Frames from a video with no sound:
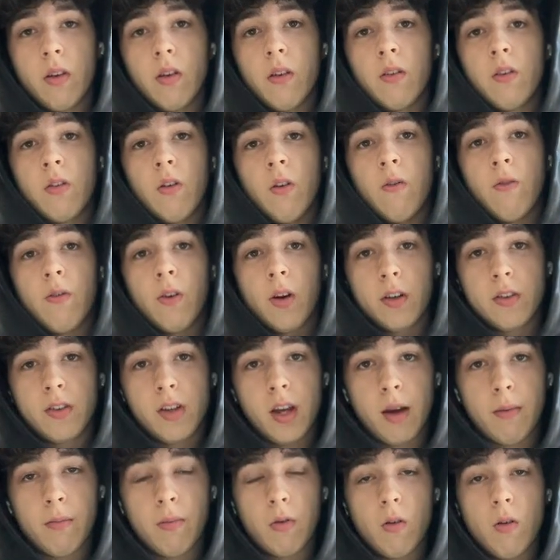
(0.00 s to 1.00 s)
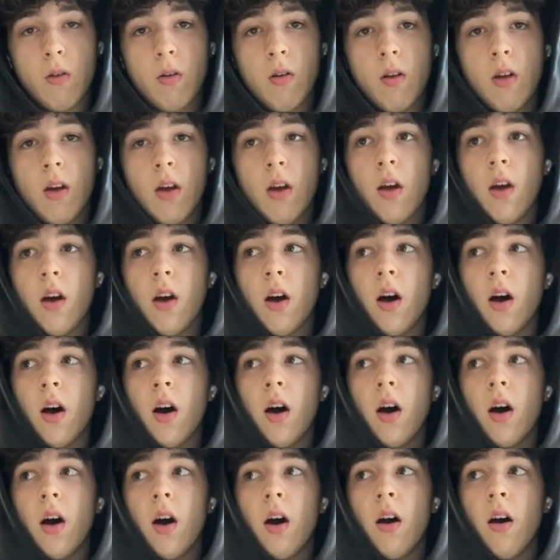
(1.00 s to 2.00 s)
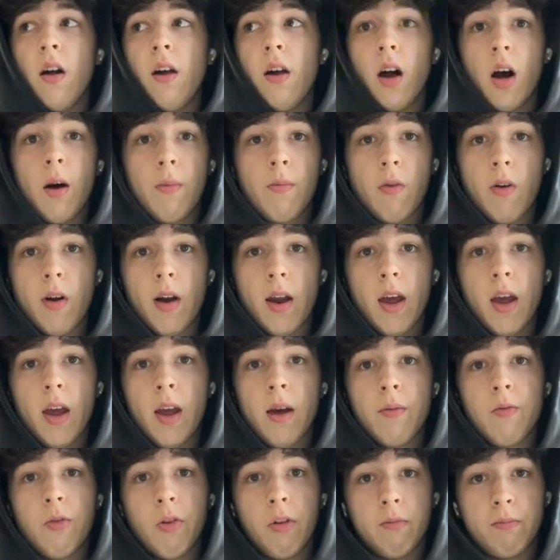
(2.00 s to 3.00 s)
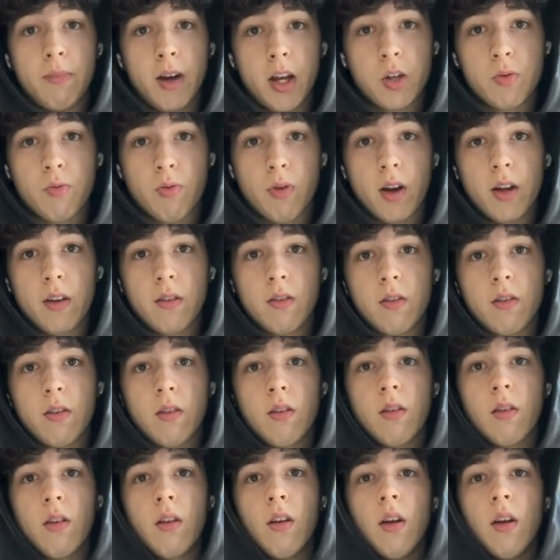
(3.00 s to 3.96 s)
So for example, upper A, I'm doing bench press.